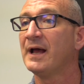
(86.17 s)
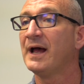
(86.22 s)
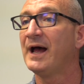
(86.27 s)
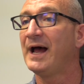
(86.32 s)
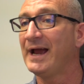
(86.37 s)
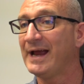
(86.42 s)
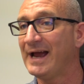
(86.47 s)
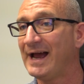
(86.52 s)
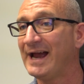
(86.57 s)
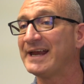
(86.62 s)

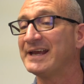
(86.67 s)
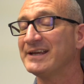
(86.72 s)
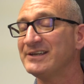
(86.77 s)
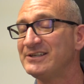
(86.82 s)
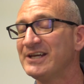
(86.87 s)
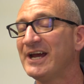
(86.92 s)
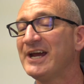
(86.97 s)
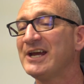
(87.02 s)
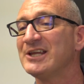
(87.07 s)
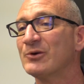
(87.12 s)
I can
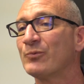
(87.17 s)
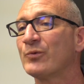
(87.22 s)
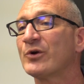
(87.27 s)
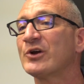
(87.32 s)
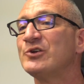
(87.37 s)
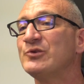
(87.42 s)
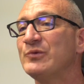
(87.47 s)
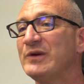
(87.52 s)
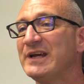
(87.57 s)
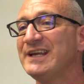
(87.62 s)
tell you that we're
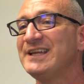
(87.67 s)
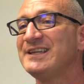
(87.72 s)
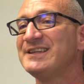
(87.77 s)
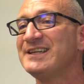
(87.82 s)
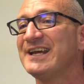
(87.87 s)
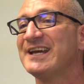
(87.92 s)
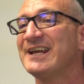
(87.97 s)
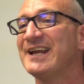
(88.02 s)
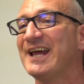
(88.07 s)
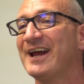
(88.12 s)
going to do
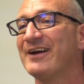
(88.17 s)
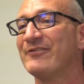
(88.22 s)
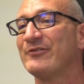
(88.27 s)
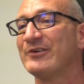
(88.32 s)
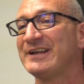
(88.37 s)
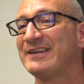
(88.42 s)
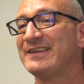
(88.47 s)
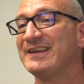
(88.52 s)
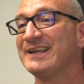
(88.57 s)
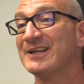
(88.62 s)
anything and
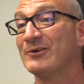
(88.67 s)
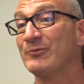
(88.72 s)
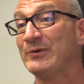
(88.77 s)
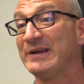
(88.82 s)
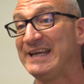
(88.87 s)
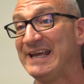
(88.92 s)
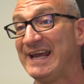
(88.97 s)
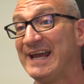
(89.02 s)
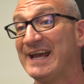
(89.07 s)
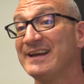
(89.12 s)
everything that we
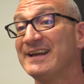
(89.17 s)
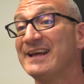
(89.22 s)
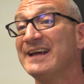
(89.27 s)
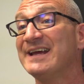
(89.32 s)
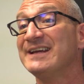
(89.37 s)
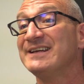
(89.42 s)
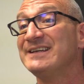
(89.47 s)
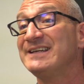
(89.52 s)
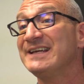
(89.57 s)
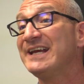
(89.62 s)
can
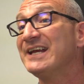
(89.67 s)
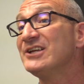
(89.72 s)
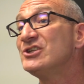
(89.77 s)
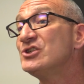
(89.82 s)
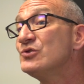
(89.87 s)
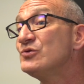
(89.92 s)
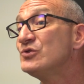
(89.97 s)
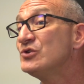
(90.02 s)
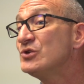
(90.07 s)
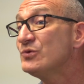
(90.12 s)
to get
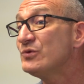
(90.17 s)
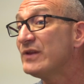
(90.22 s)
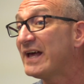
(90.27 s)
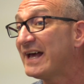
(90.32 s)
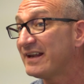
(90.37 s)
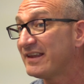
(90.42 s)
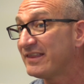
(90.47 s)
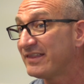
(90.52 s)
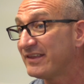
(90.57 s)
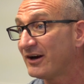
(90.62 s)
you to
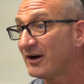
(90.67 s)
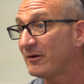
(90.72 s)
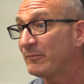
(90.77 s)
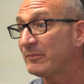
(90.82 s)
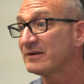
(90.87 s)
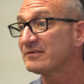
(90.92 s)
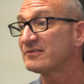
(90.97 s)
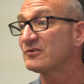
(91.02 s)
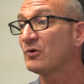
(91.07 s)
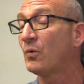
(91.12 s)
that
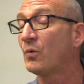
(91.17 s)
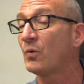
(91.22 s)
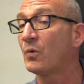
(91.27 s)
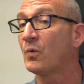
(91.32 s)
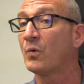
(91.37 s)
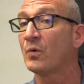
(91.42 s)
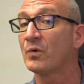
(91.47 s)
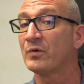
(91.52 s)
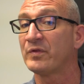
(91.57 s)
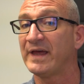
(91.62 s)
therapist
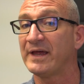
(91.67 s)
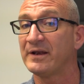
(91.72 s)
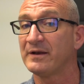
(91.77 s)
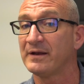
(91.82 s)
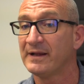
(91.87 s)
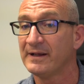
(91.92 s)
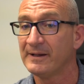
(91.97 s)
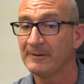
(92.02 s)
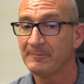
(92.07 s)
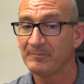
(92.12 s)
or
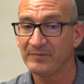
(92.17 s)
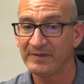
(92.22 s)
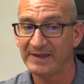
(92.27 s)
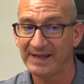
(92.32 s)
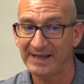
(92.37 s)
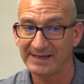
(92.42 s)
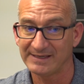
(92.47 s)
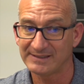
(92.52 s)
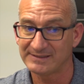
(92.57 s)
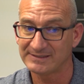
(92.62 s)

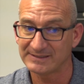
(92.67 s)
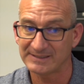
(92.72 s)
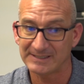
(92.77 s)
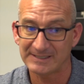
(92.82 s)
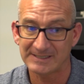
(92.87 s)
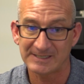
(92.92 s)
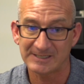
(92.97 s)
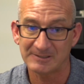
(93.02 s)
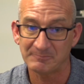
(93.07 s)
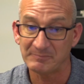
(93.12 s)

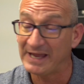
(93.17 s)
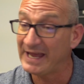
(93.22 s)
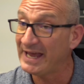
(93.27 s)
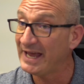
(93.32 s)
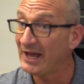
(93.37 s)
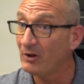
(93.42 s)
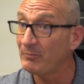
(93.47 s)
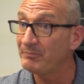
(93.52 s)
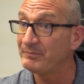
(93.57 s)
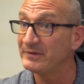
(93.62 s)
that
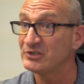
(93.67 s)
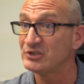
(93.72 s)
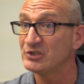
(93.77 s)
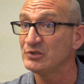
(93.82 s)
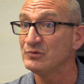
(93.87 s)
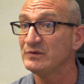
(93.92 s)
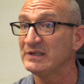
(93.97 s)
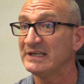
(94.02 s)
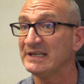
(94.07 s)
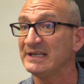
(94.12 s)
help that
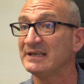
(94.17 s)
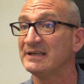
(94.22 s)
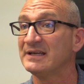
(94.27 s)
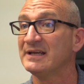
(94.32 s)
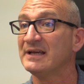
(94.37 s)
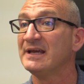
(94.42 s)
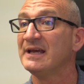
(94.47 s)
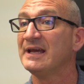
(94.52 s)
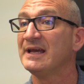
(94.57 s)
you need